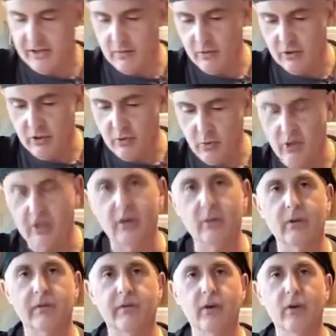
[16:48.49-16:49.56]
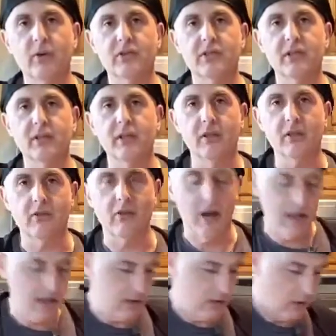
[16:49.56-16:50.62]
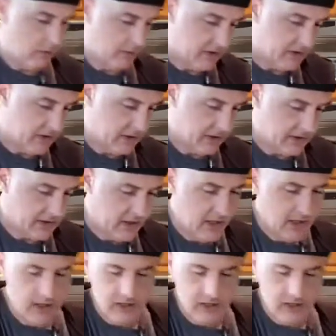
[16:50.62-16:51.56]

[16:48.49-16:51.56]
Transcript: that when you're working with folks in chronic homelessness,